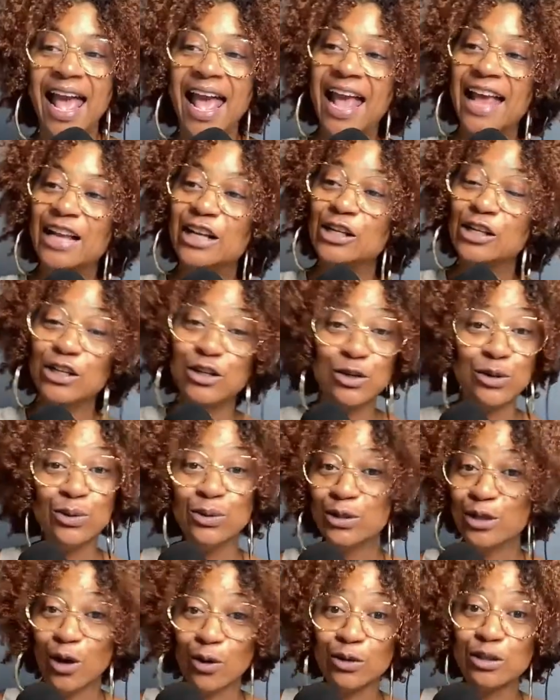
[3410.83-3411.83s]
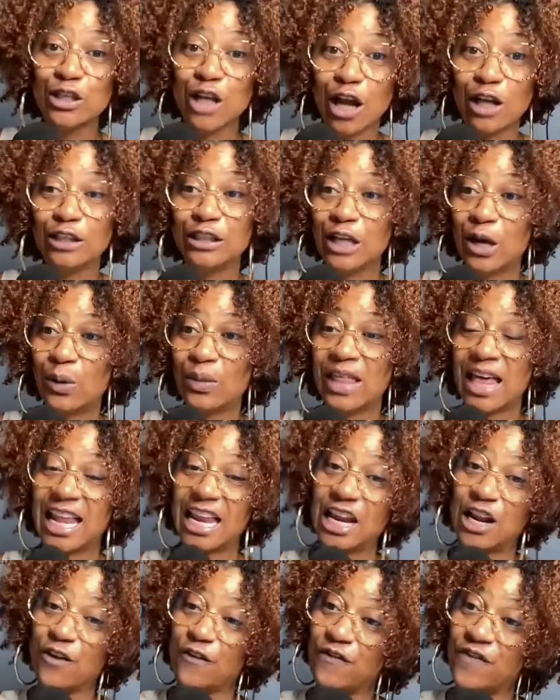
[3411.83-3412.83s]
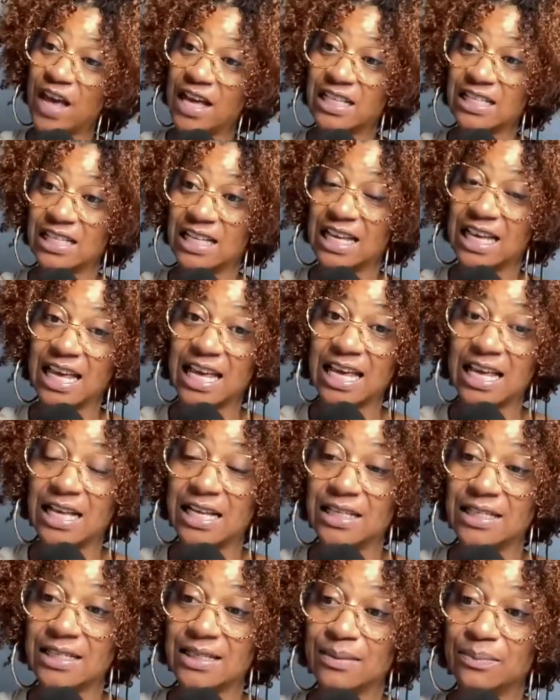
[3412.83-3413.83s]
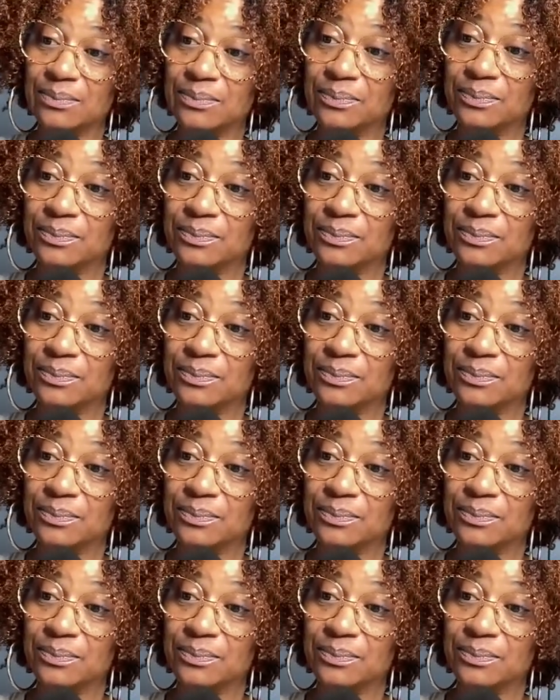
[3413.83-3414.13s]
And don't y'all know that it affects the kids?